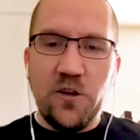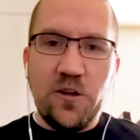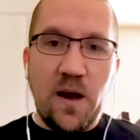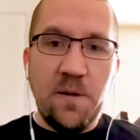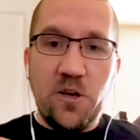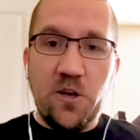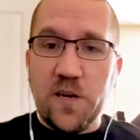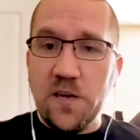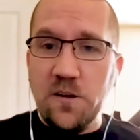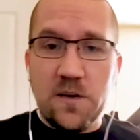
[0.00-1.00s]
I mean, you
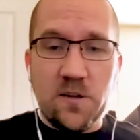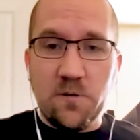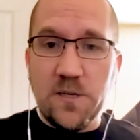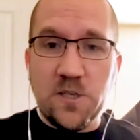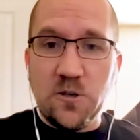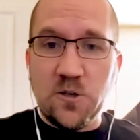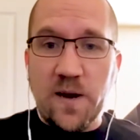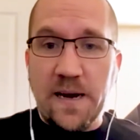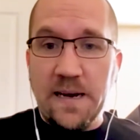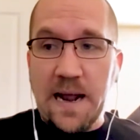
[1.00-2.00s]
can look at the research
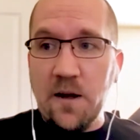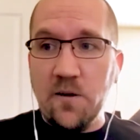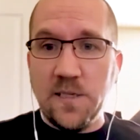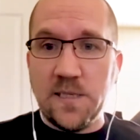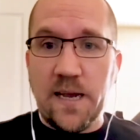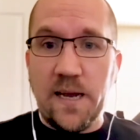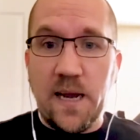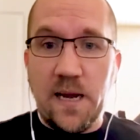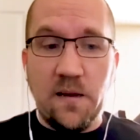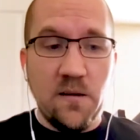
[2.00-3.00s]
right now and say,
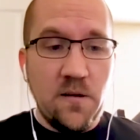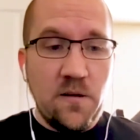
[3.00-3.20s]
hey,